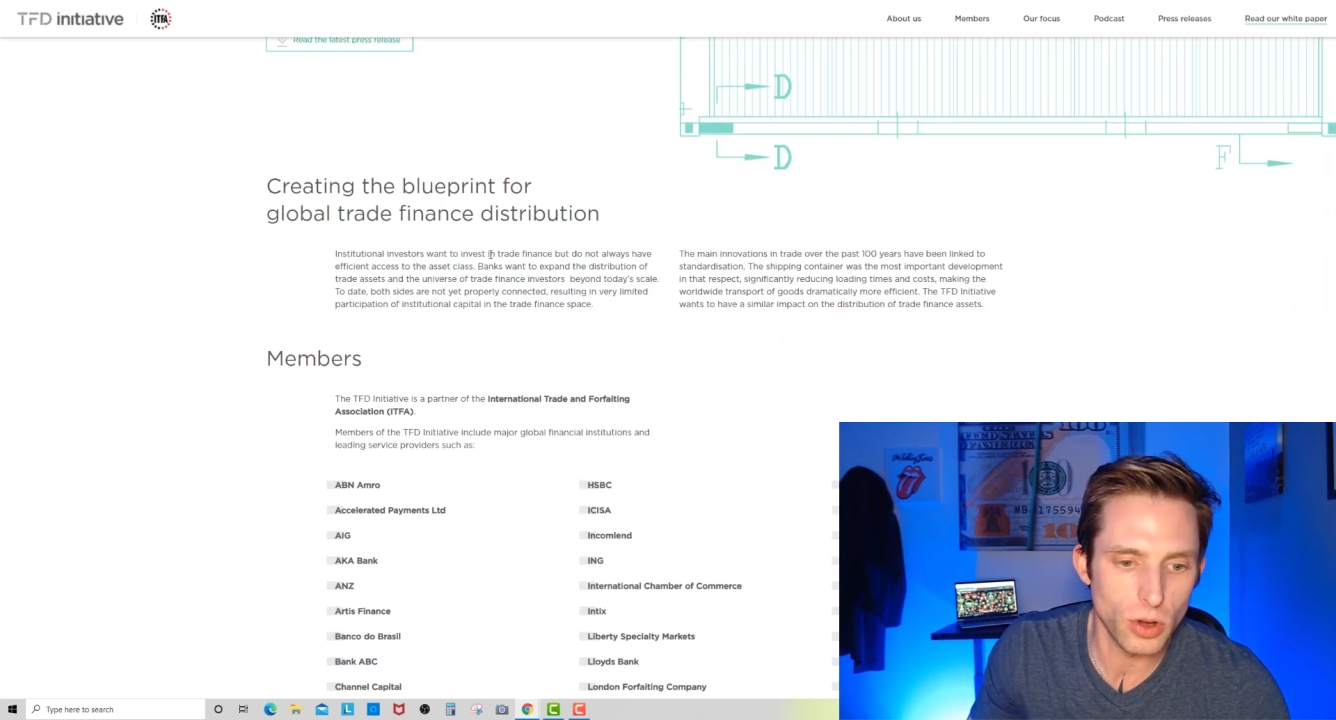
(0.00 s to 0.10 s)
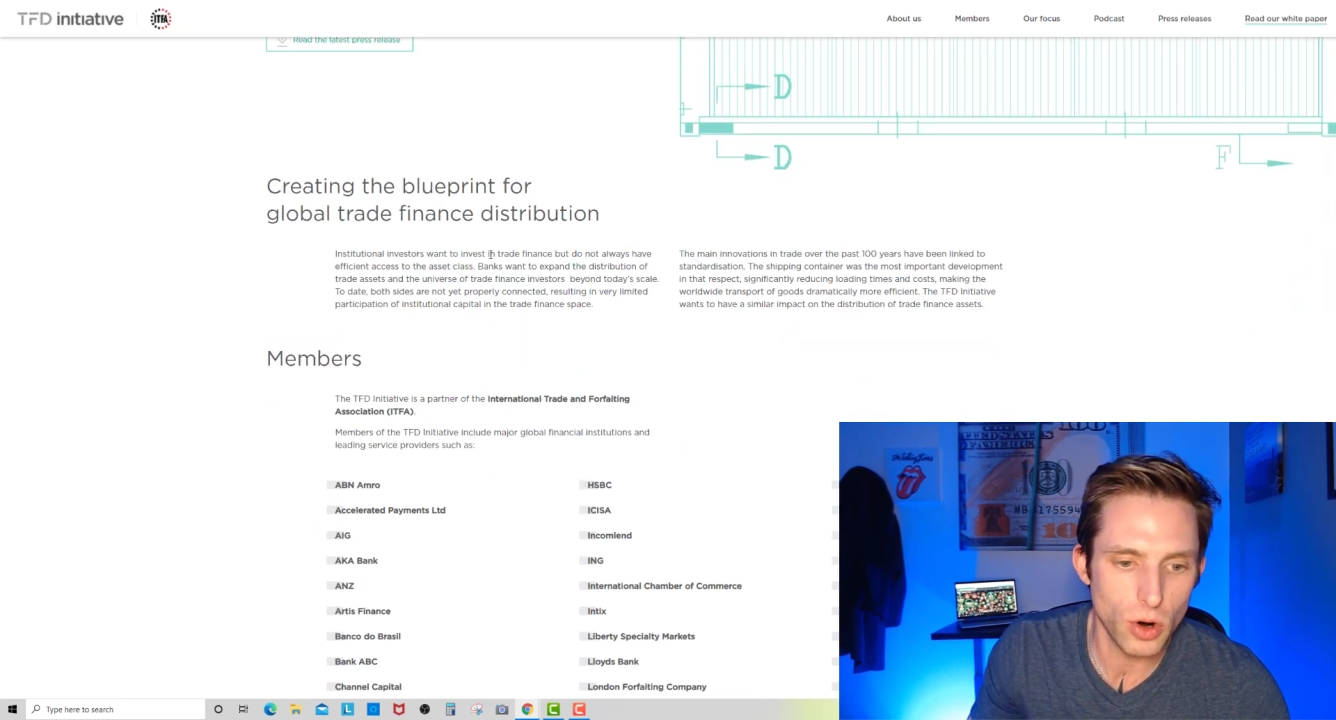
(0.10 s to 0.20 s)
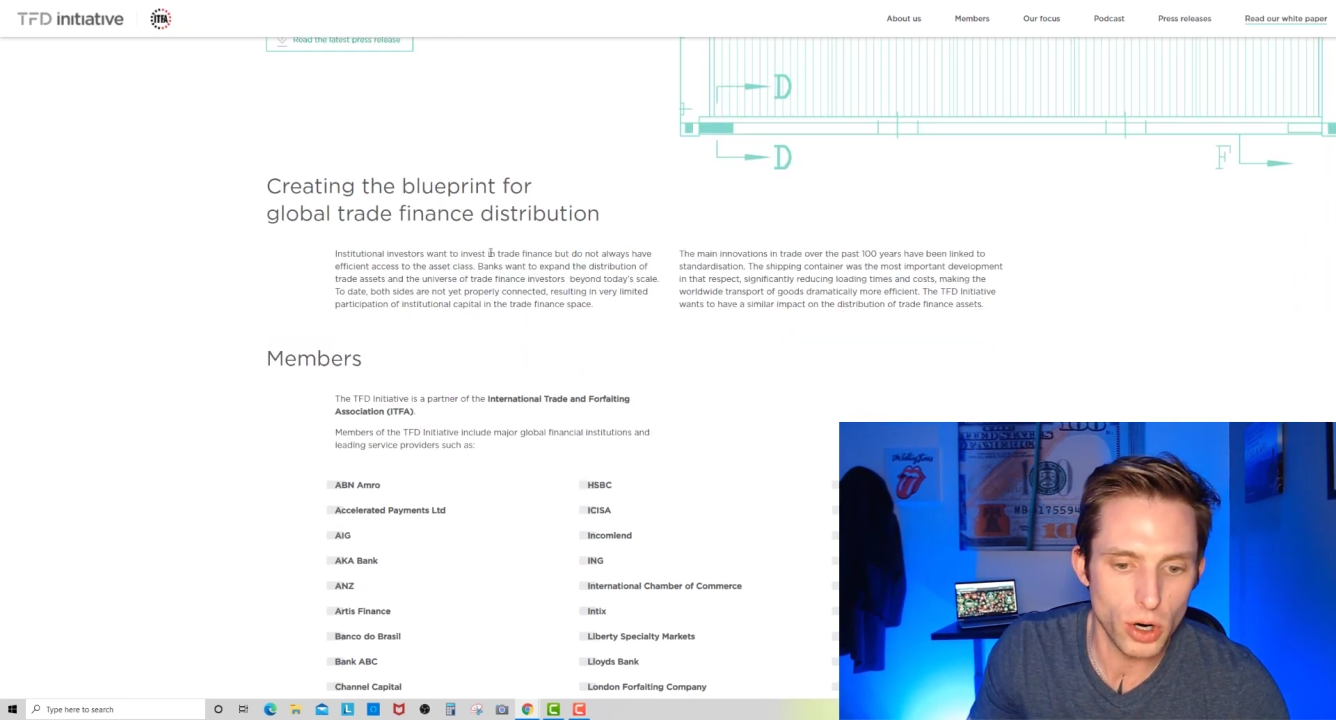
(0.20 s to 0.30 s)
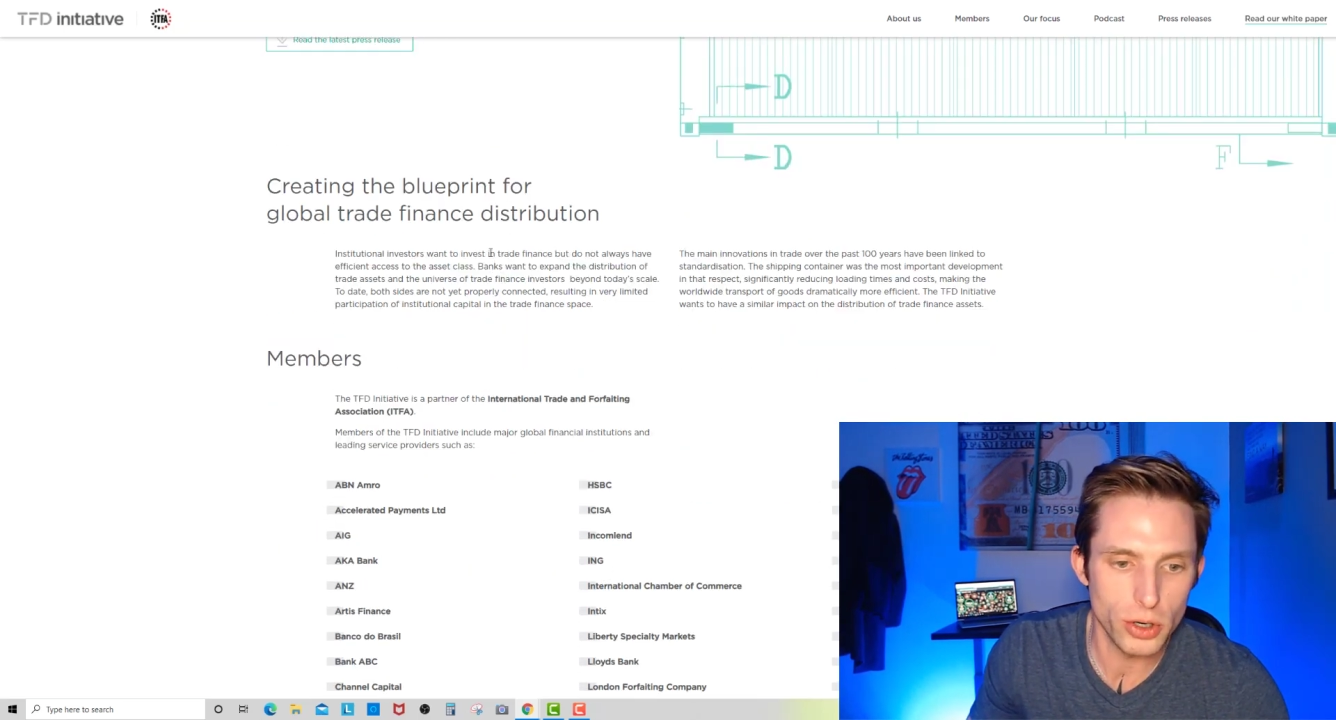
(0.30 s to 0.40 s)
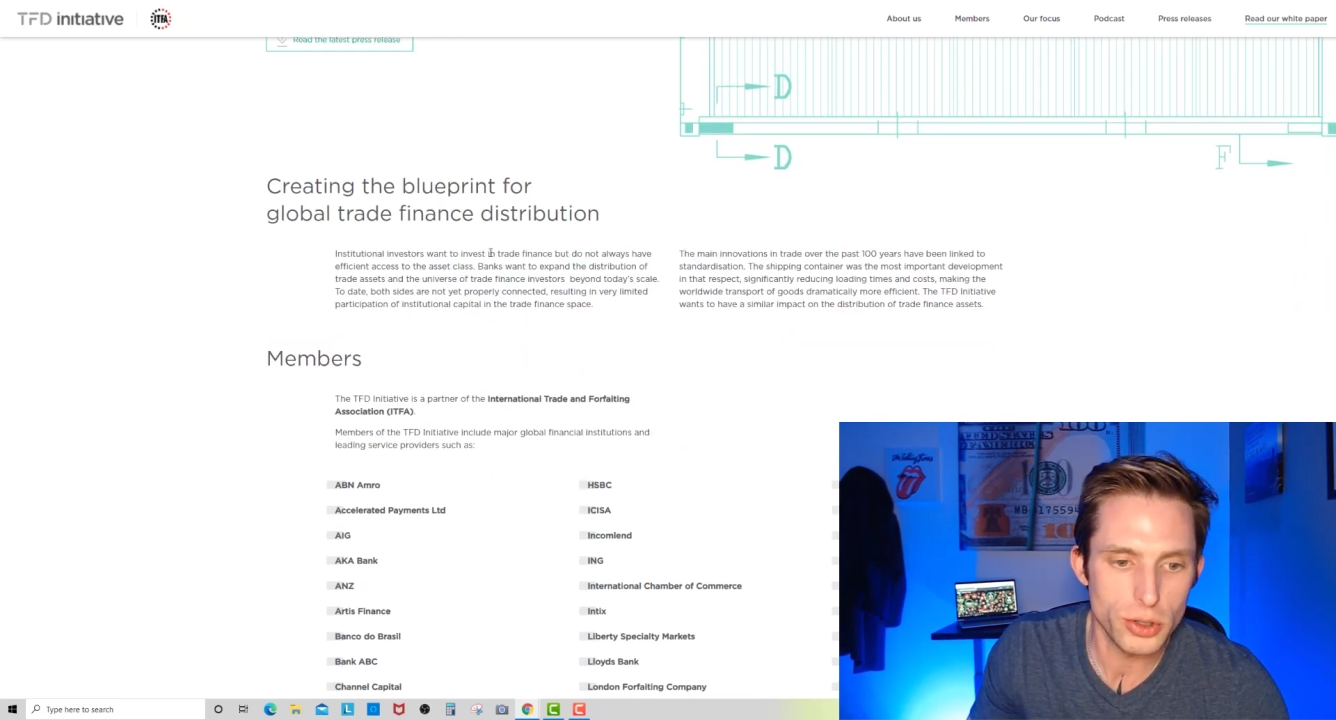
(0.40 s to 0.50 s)

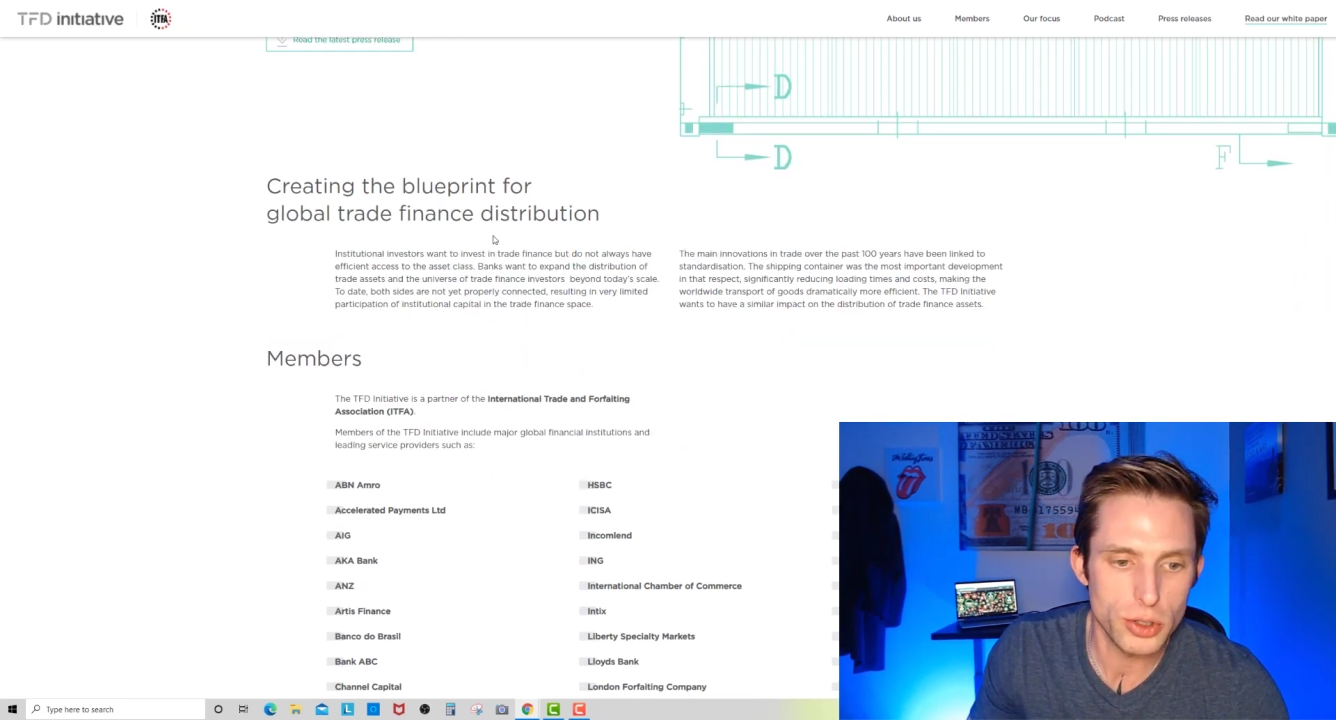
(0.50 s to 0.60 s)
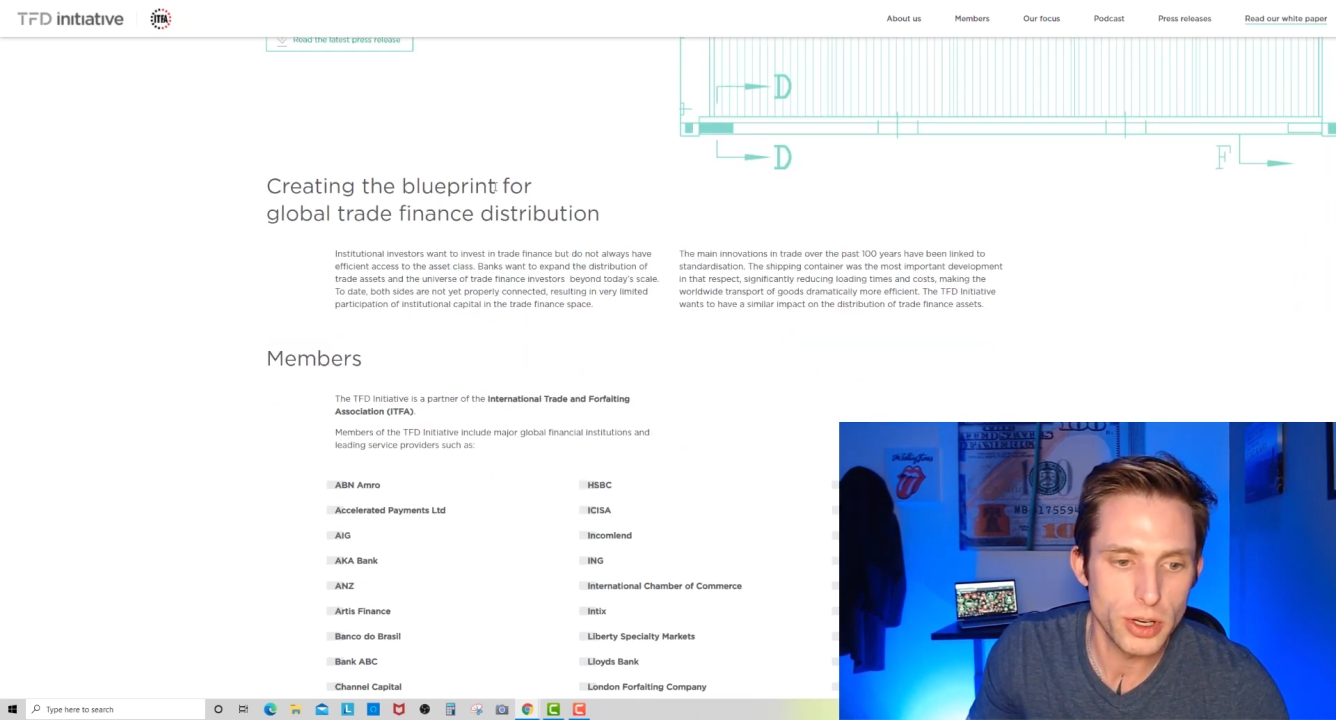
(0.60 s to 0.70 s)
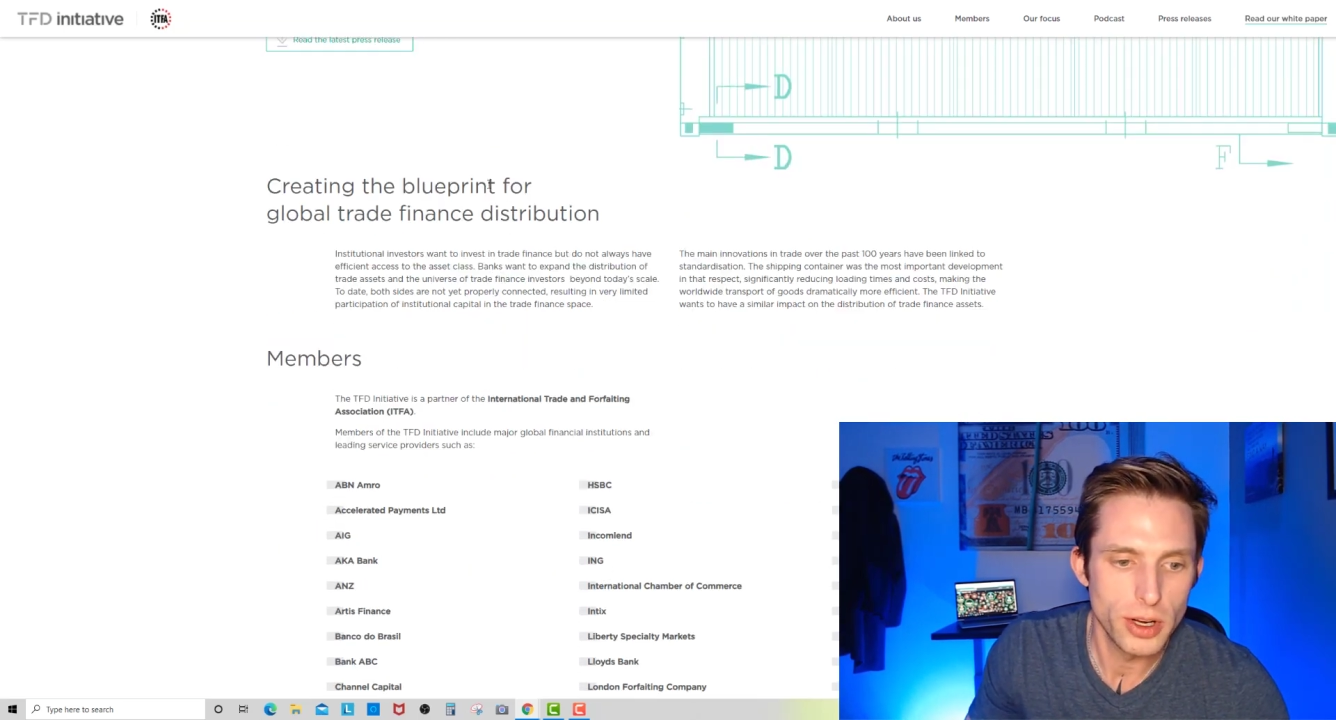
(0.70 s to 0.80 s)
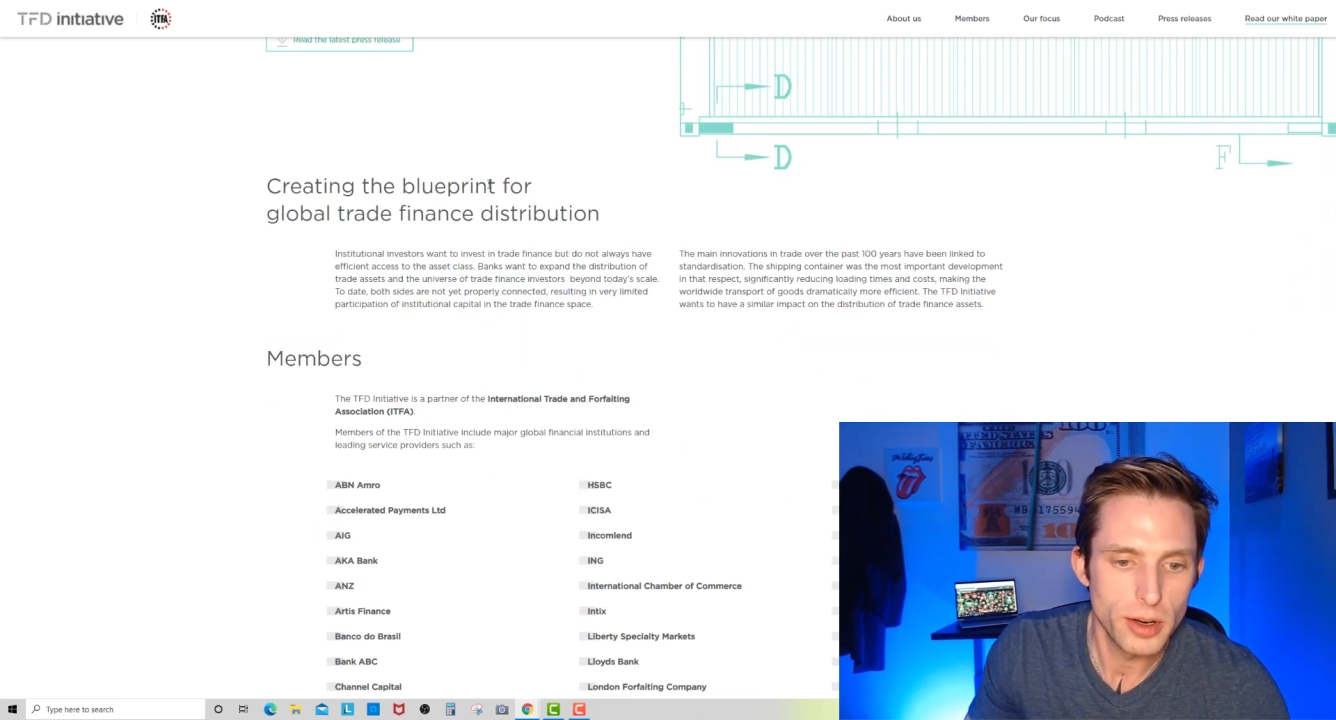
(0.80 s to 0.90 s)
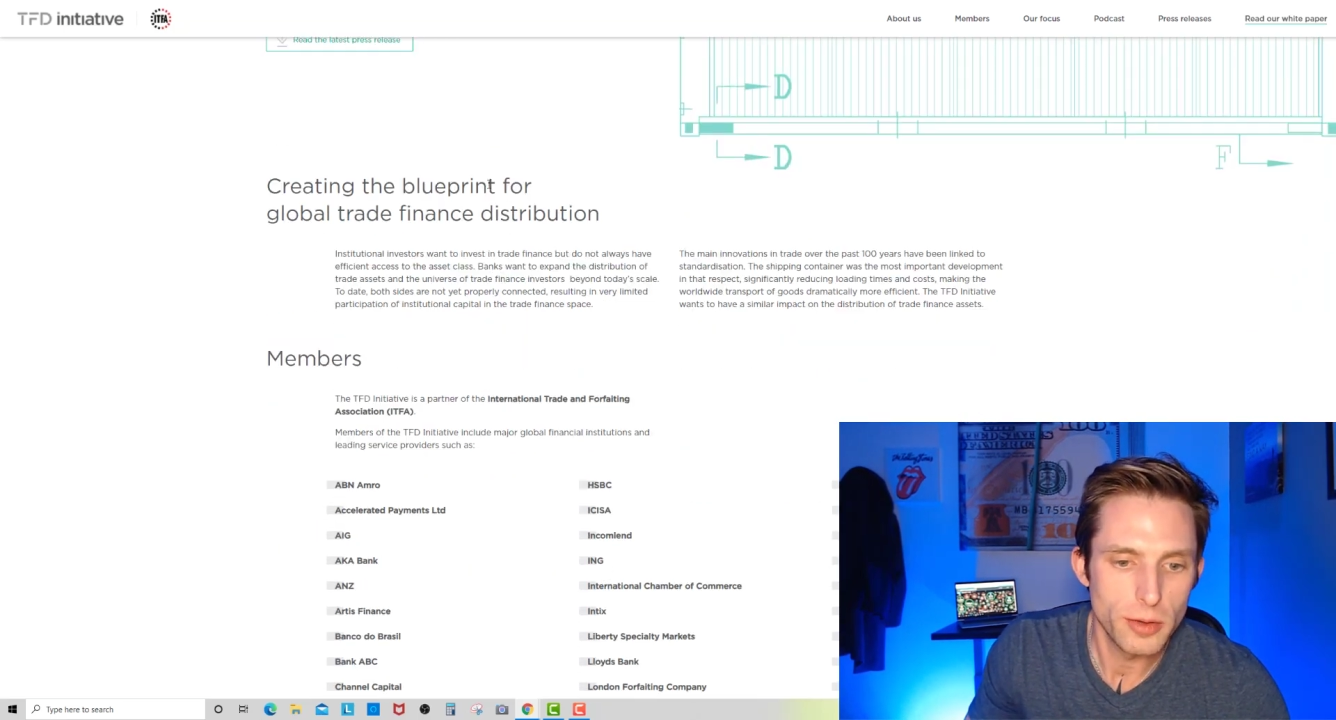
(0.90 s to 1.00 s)
large,